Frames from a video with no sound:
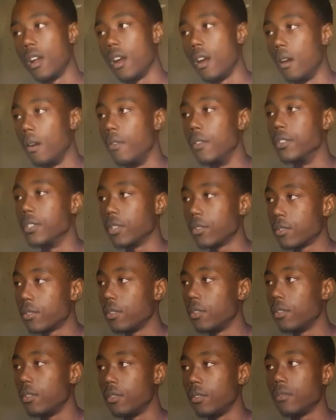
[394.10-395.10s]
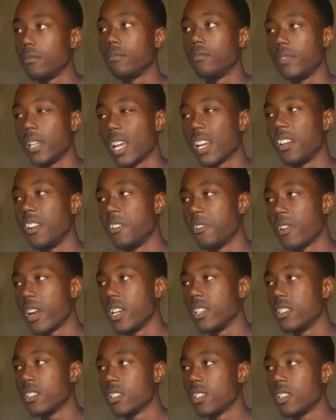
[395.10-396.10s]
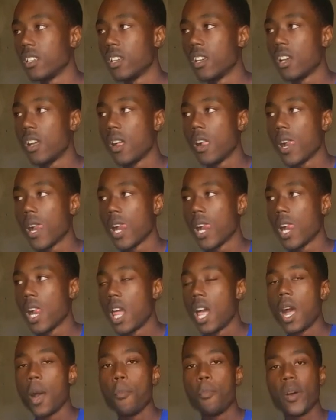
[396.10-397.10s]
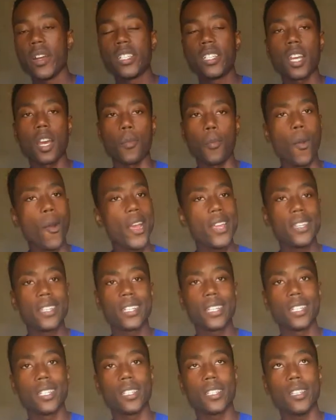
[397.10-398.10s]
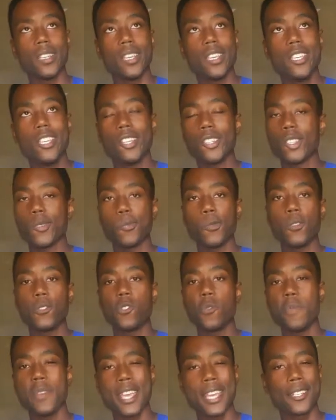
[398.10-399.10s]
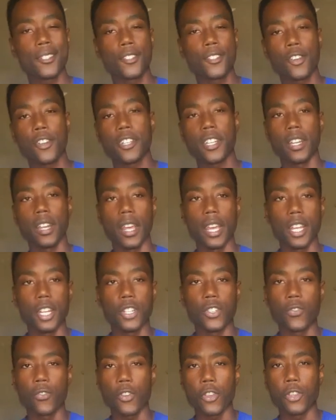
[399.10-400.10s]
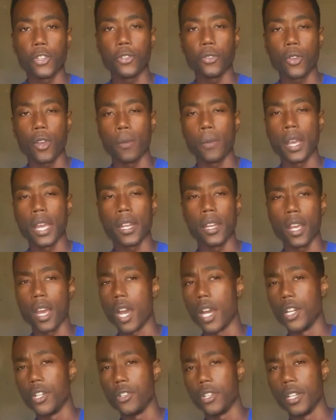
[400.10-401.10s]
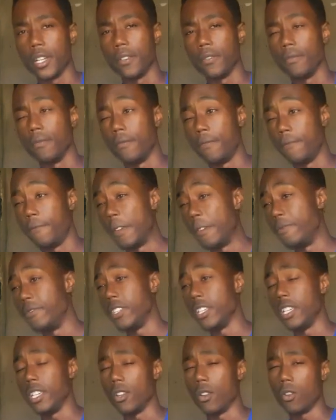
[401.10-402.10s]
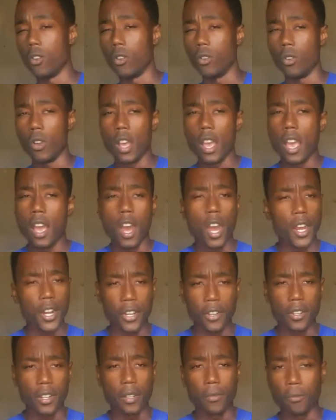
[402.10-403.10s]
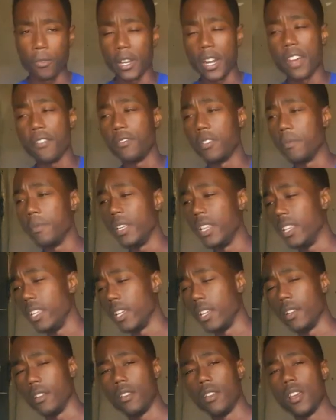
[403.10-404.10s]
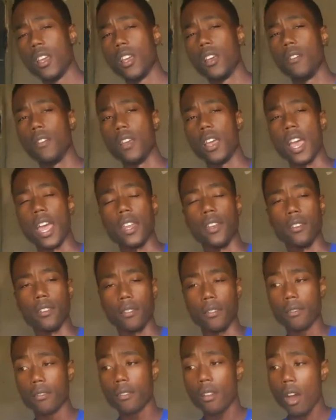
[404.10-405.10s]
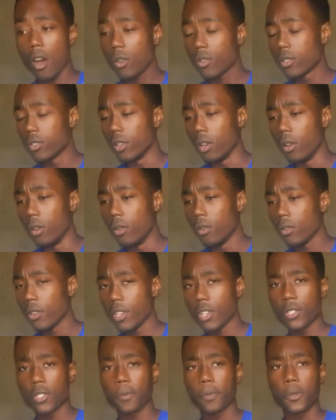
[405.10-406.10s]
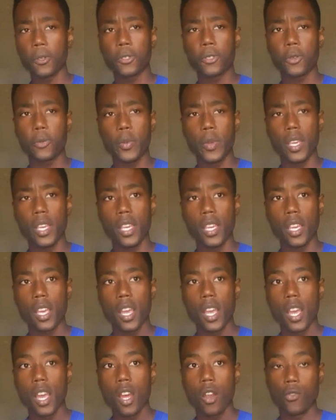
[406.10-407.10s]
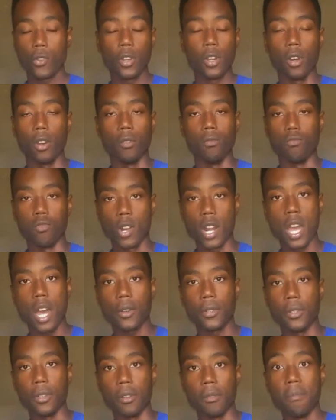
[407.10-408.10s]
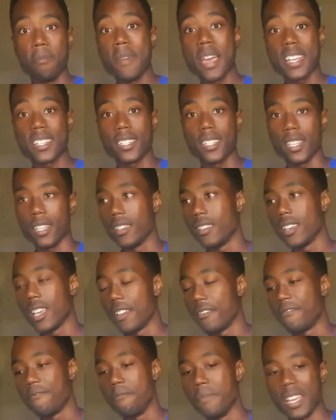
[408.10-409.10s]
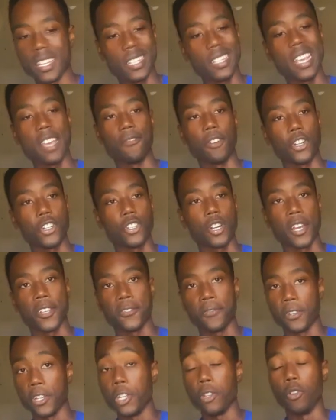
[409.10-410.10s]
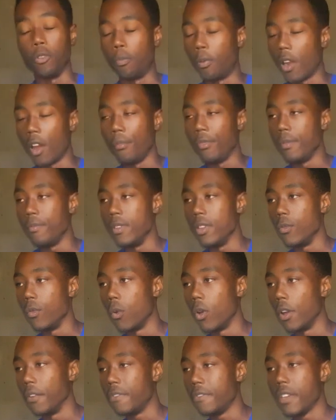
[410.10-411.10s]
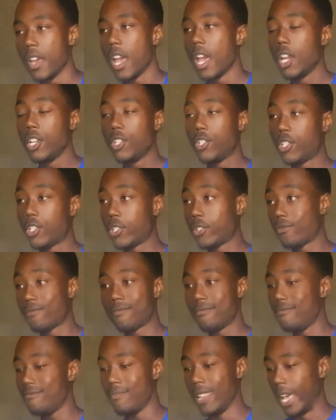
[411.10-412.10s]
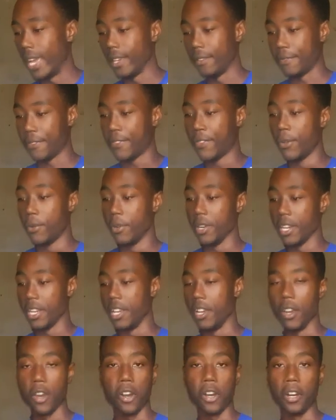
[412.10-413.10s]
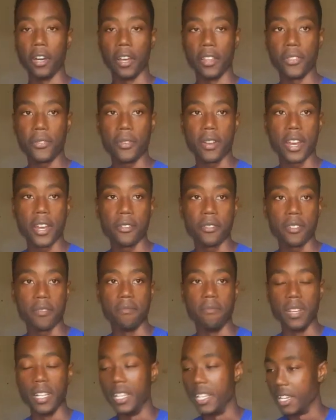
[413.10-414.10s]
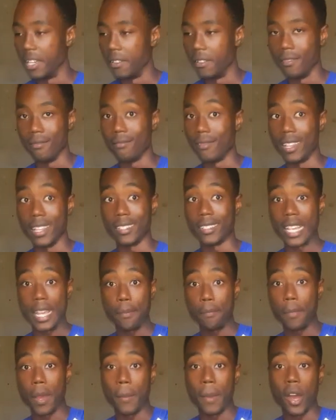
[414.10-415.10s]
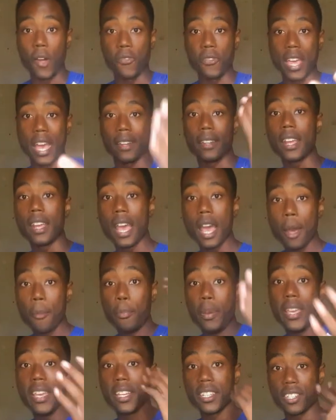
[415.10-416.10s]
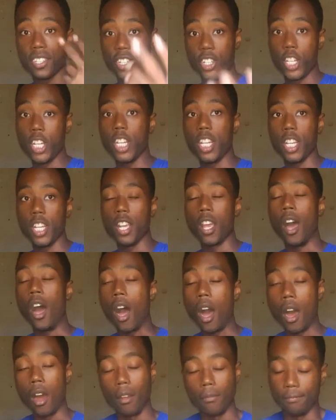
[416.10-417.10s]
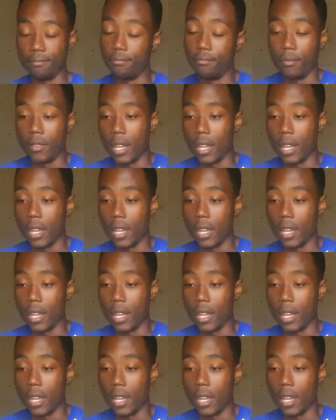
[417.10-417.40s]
Oh, there's also Declan Rice. But yeah, point is, you're supposed to be a certain age for you to command 150 or 100 and whatever million. And also, you're supposed to be, you know, Ronaldo, Messi. If Messi ever transferred, you would probably be worth like 300 million. The same amount that PSG are